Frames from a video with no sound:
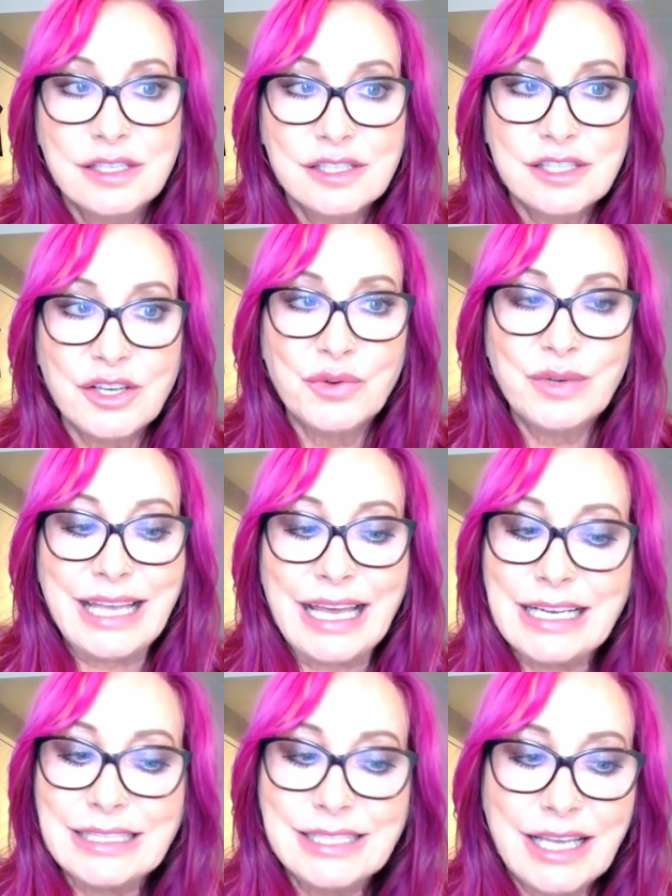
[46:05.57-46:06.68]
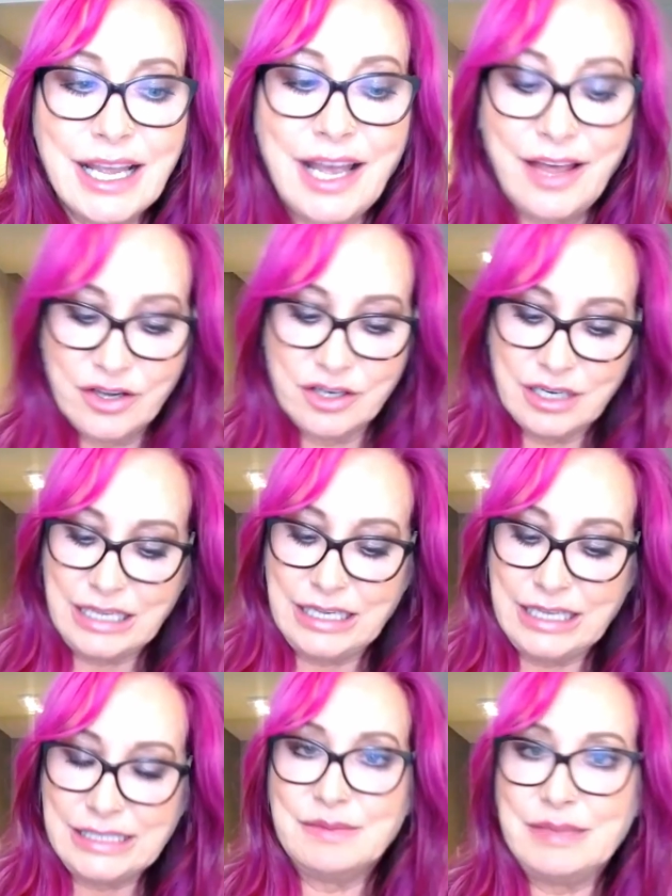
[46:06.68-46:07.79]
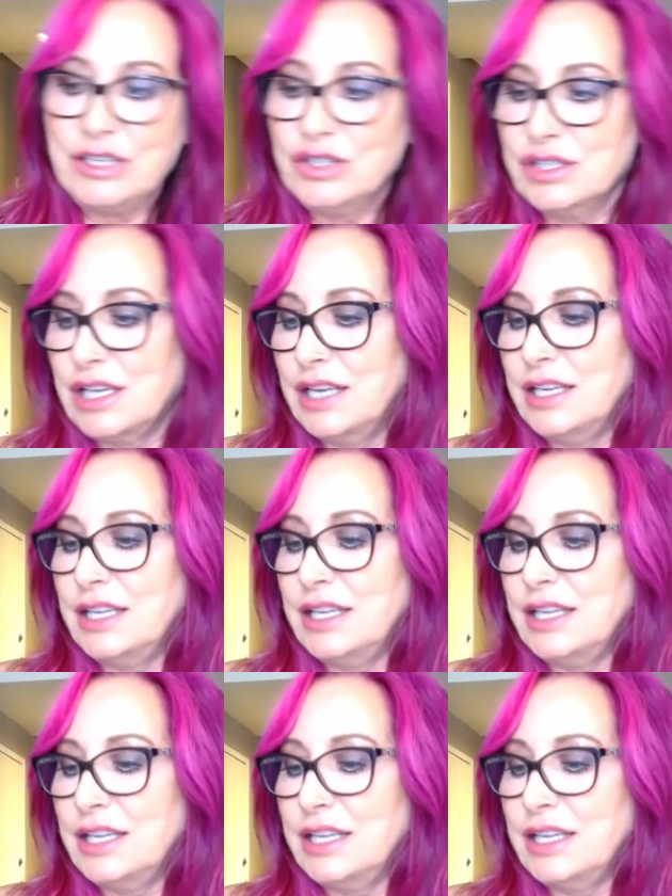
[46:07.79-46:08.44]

So get it together and get some deals done.